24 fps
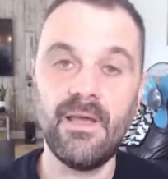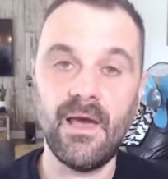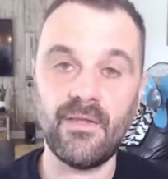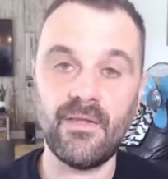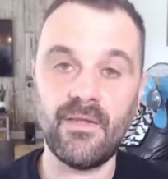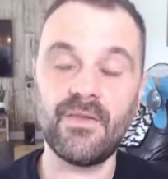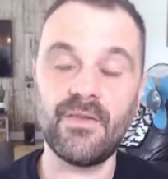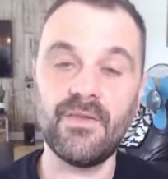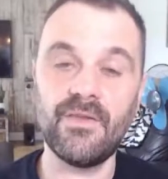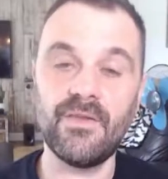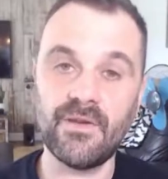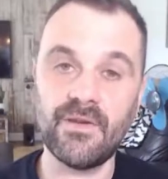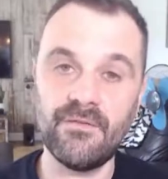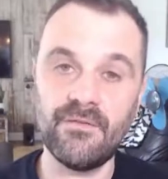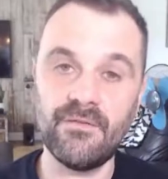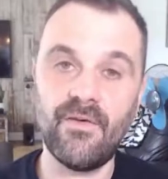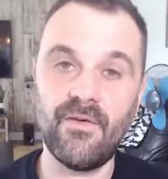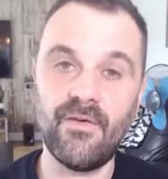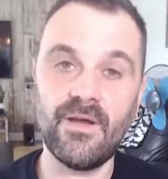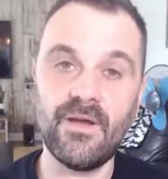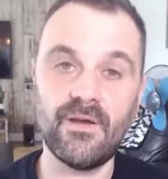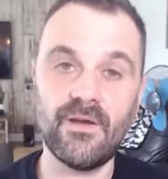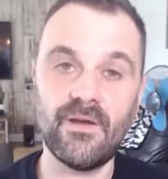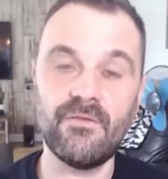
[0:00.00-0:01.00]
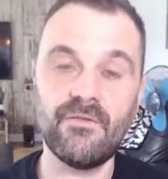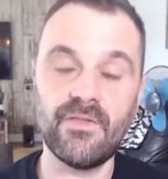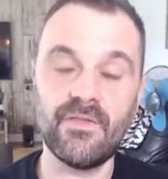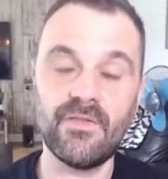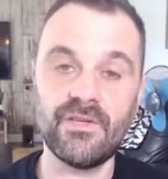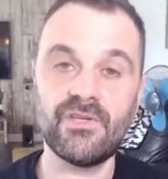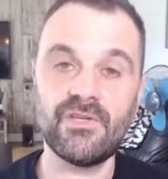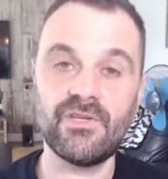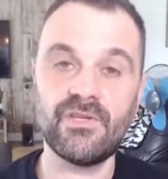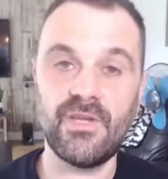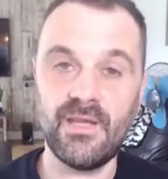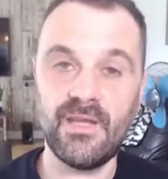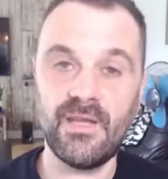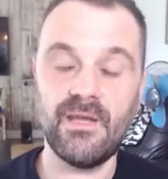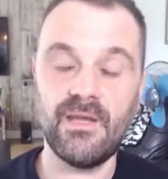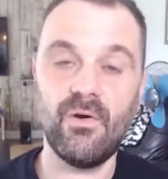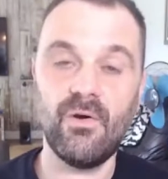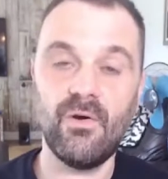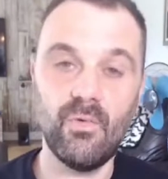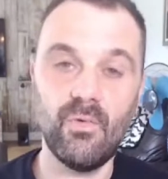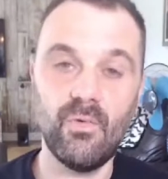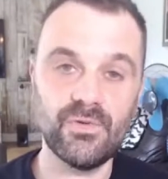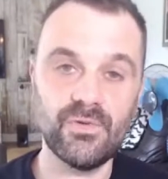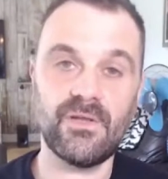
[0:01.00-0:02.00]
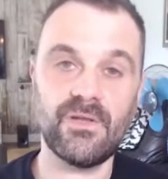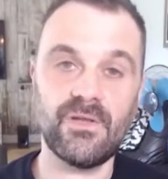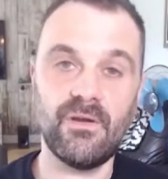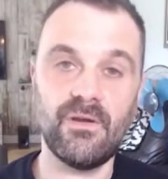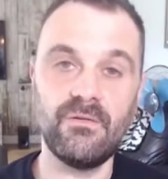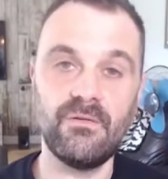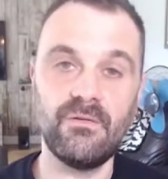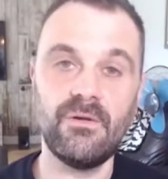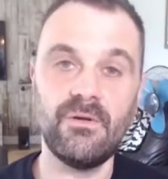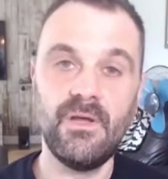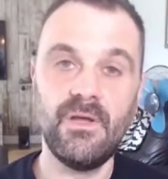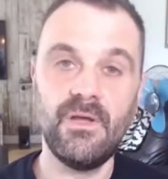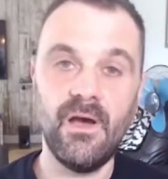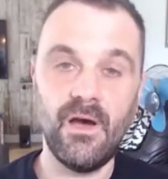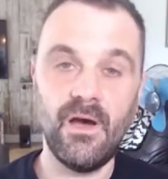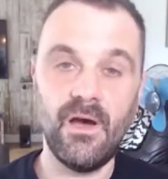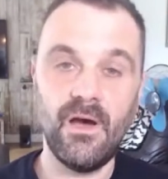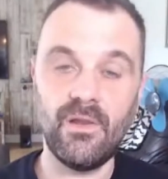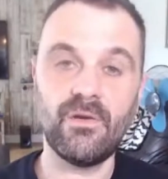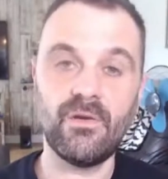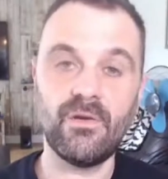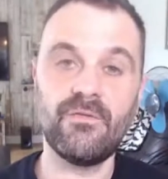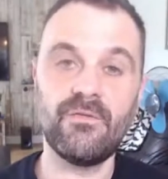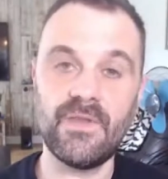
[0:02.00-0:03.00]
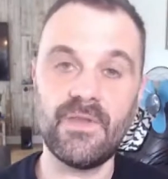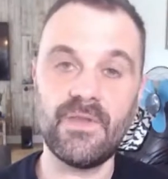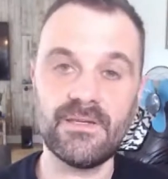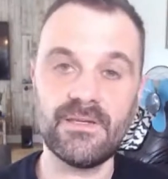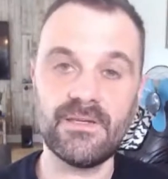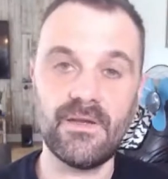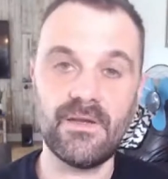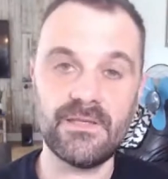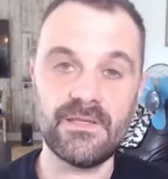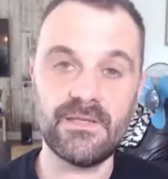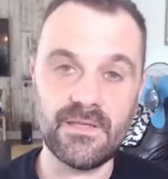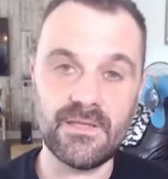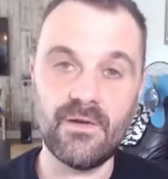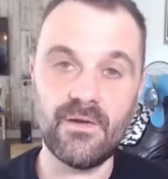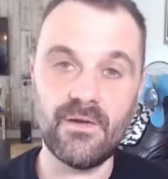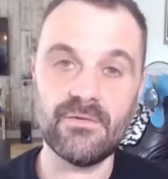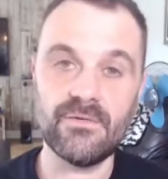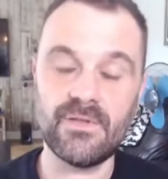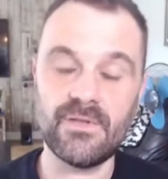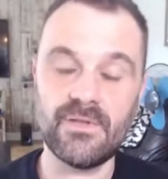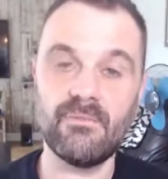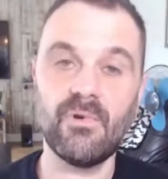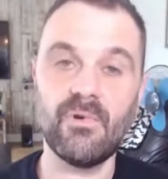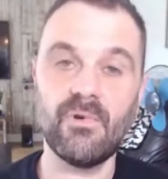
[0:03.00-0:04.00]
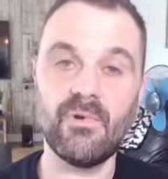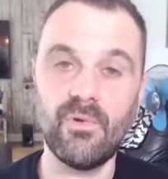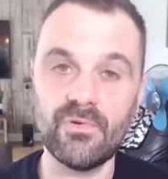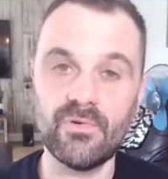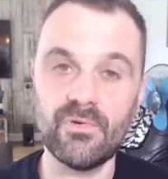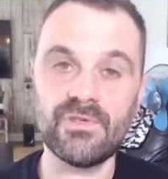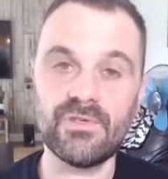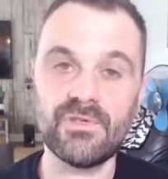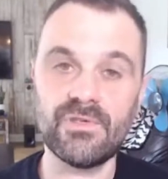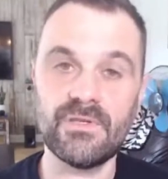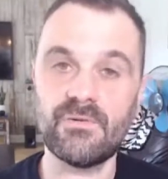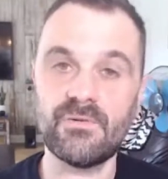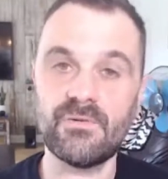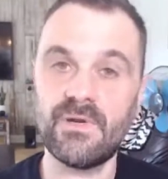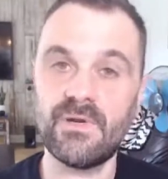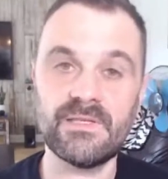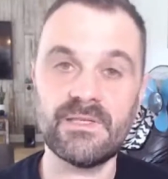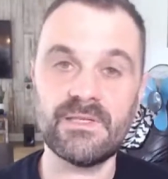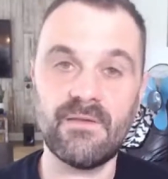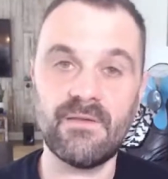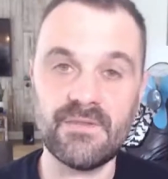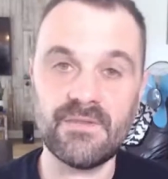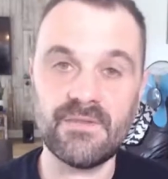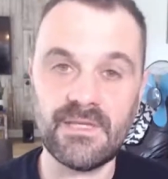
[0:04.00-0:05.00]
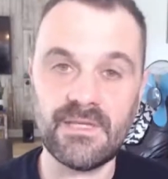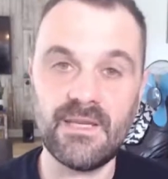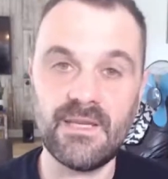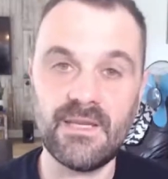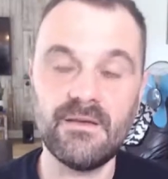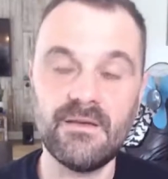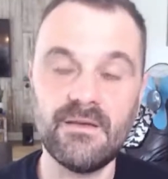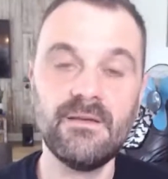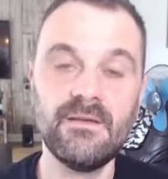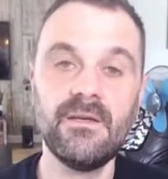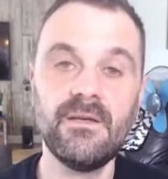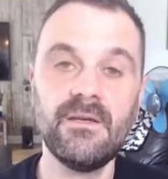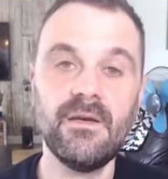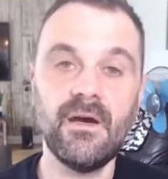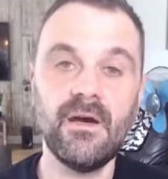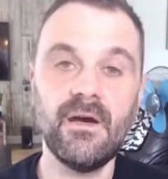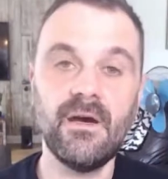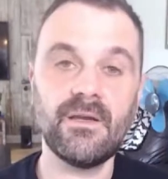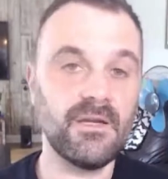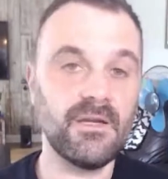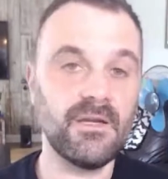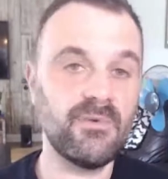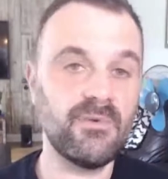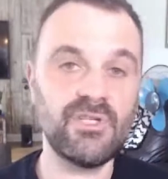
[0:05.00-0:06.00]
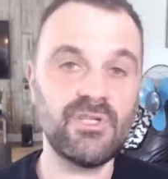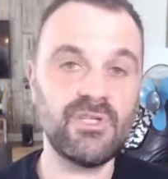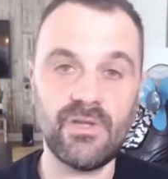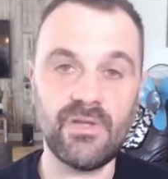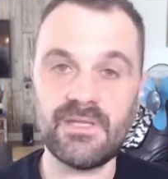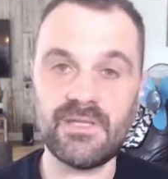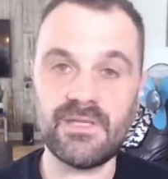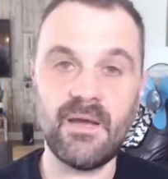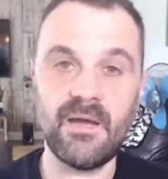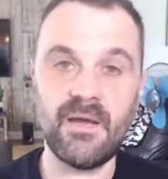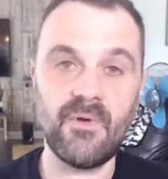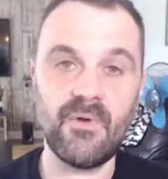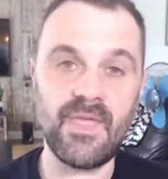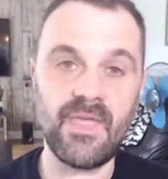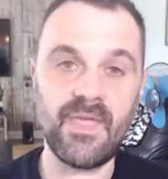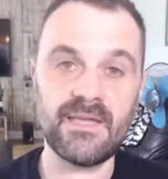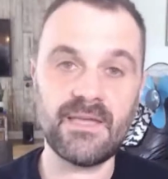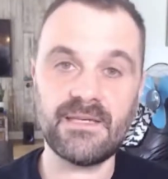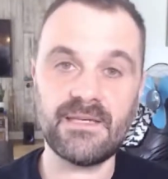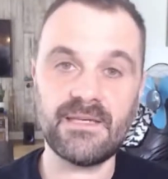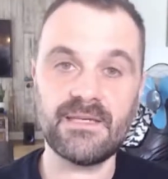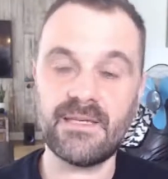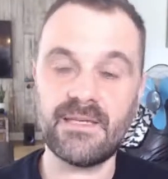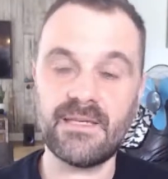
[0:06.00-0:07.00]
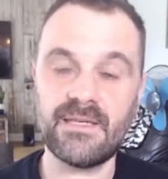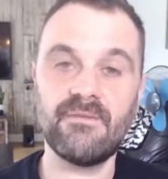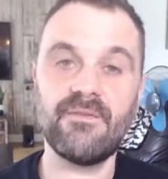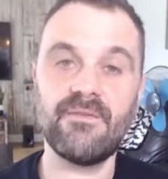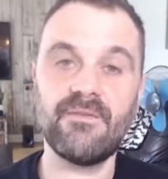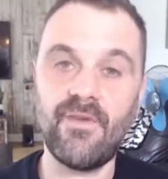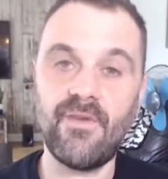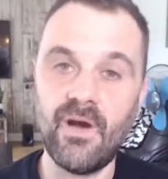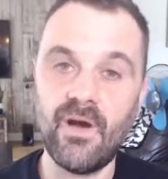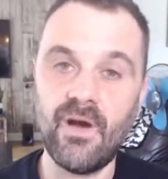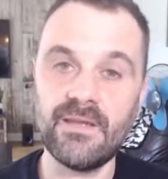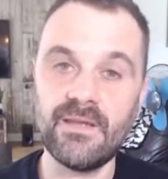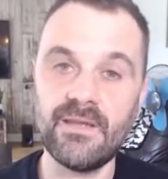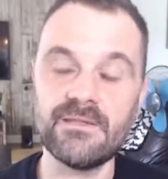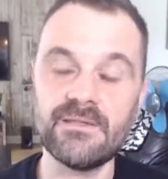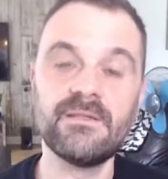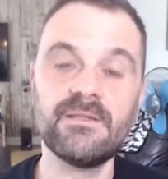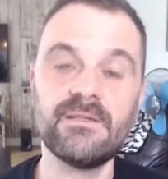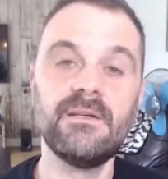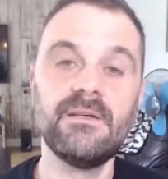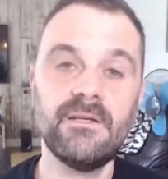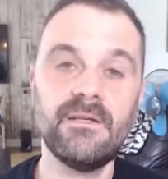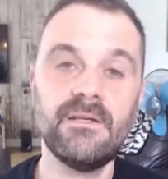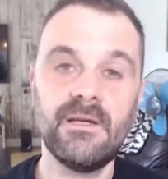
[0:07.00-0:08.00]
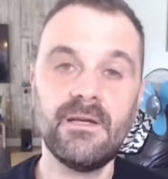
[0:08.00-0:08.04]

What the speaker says: And I think you're going to find over this year also a lot of these ICOs that were launched in 2017 are going to be shut down by the SEC and fined.